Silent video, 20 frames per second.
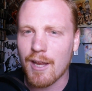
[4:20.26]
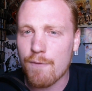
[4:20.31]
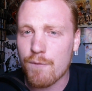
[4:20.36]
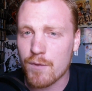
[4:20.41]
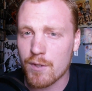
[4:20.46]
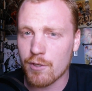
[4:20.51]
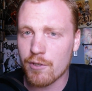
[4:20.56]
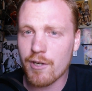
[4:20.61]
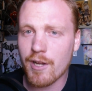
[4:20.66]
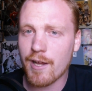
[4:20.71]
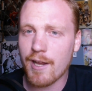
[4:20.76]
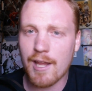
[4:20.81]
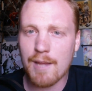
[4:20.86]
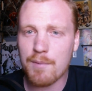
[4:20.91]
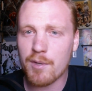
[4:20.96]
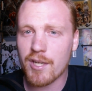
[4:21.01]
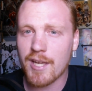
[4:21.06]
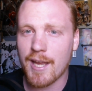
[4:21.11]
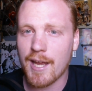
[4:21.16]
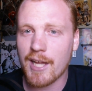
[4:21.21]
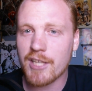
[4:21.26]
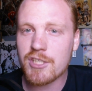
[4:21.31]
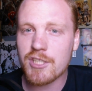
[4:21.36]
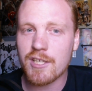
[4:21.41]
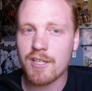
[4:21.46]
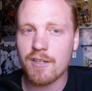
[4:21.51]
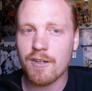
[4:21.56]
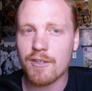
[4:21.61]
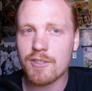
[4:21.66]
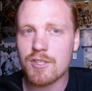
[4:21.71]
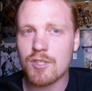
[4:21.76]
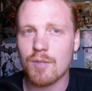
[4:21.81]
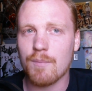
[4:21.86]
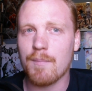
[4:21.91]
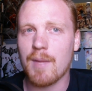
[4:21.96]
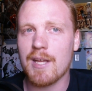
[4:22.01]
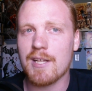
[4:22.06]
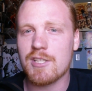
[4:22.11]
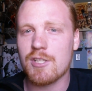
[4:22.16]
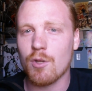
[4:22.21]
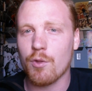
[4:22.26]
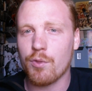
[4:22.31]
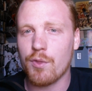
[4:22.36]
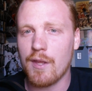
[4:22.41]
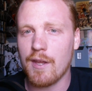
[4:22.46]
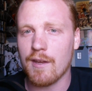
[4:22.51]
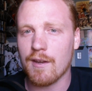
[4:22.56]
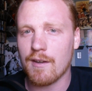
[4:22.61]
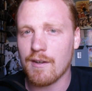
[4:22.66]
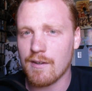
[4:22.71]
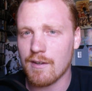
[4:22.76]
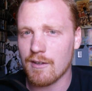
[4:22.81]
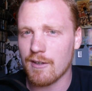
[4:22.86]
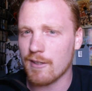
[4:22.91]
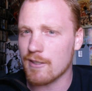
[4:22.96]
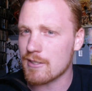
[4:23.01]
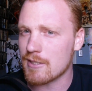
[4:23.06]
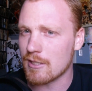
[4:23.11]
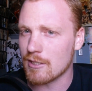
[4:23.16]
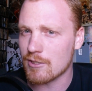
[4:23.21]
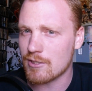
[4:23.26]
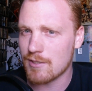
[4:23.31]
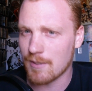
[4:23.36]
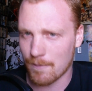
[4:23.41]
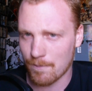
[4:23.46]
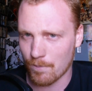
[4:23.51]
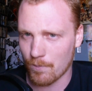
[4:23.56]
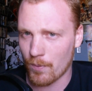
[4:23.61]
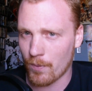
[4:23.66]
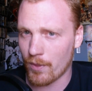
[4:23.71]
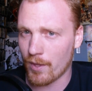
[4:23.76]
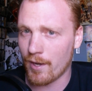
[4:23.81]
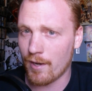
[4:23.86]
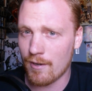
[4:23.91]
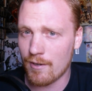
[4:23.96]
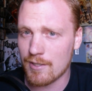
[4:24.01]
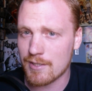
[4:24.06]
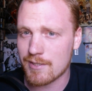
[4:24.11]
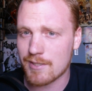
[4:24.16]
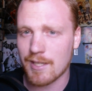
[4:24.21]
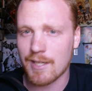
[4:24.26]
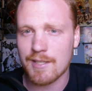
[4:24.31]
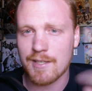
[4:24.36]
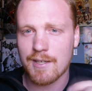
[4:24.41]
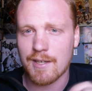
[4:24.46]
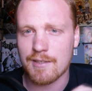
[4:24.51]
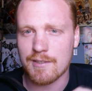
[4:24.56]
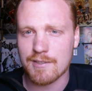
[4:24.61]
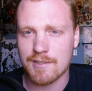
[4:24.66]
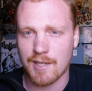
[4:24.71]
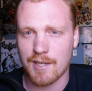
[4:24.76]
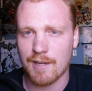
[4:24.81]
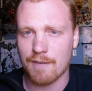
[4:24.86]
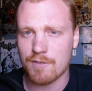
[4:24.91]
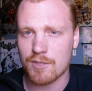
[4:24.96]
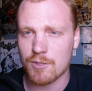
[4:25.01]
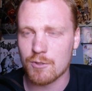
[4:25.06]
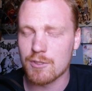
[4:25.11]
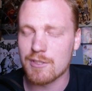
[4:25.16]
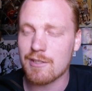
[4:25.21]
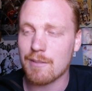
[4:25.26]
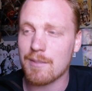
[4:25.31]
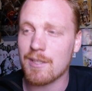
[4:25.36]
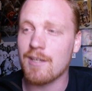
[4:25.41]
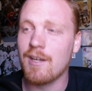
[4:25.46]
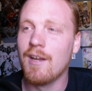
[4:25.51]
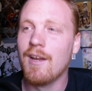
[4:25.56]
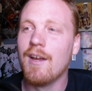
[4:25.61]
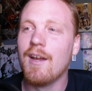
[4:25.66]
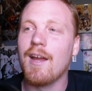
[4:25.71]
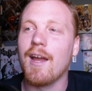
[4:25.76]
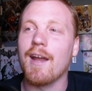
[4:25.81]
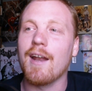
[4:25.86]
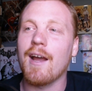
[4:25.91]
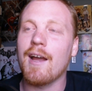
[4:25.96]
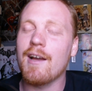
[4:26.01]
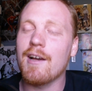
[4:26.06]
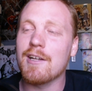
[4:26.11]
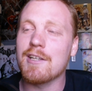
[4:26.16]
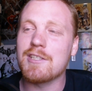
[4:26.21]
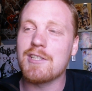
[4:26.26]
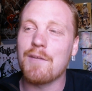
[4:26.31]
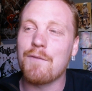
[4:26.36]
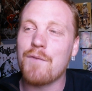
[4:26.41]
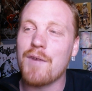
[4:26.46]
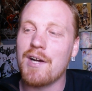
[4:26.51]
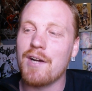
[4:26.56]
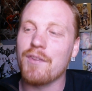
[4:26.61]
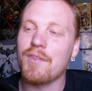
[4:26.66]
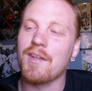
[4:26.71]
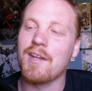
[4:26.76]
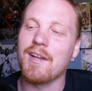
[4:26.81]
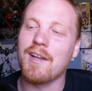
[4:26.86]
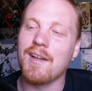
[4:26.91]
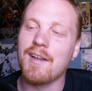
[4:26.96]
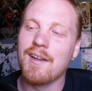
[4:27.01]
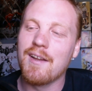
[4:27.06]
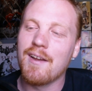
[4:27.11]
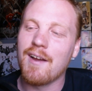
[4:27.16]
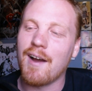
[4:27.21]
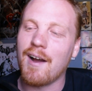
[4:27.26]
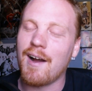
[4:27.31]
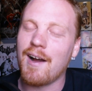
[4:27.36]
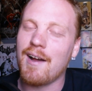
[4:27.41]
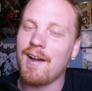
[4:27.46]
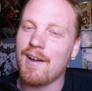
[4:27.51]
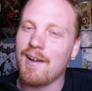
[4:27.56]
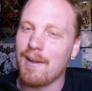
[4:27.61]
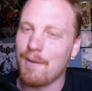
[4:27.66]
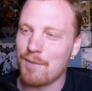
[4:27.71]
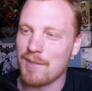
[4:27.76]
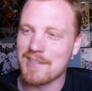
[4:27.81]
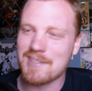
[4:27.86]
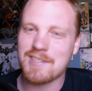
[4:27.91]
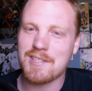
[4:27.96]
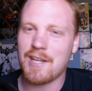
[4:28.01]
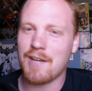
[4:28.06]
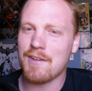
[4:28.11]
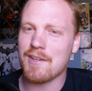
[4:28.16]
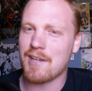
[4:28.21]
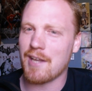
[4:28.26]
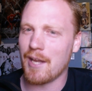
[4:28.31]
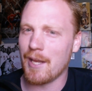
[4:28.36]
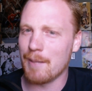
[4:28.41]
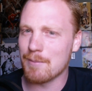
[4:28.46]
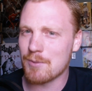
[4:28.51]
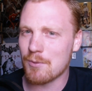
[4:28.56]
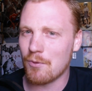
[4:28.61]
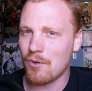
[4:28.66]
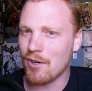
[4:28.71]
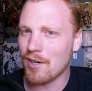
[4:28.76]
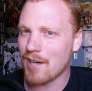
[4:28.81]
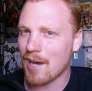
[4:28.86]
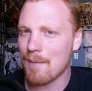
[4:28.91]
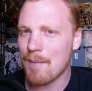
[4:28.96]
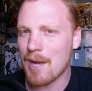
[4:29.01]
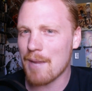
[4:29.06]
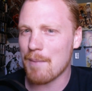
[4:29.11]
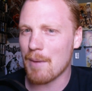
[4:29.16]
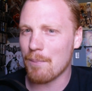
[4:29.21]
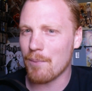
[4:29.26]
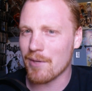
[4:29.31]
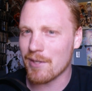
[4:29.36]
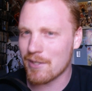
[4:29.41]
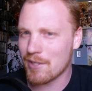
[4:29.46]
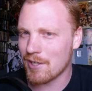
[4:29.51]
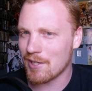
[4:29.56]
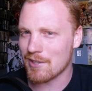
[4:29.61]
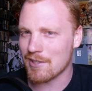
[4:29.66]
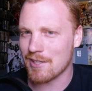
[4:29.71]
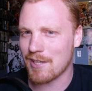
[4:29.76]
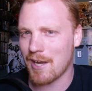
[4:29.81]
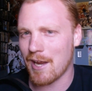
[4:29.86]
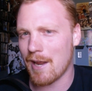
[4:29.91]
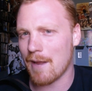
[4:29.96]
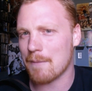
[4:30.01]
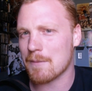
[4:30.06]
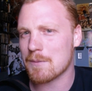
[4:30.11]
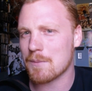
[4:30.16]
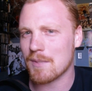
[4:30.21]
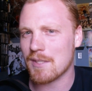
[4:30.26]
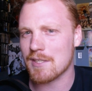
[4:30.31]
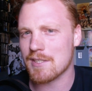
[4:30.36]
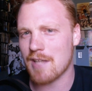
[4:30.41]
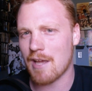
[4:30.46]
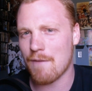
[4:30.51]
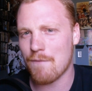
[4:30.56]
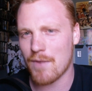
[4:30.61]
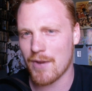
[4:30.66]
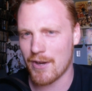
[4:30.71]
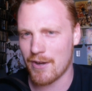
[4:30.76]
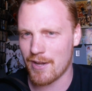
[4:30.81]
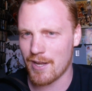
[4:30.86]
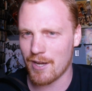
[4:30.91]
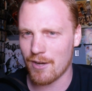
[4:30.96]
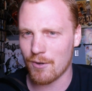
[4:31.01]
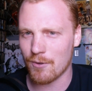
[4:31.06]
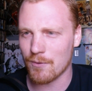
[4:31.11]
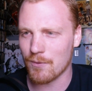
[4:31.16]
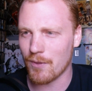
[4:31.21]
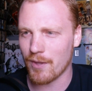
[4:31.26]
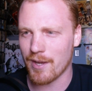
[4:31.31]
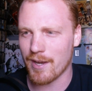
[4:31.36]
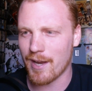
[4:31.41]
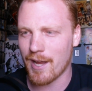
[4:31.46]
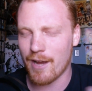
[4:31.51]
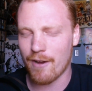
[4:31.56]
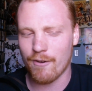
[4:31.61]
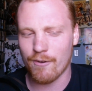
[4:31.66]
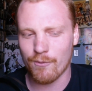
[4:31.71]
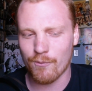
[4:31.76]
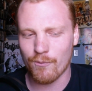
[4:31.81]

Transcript: if you're not able to catch it, it also makes you think, is there something there? Does that have to do with something? And I honestly felt that if this is how the games work, I might be pretty good at the games because I figured out like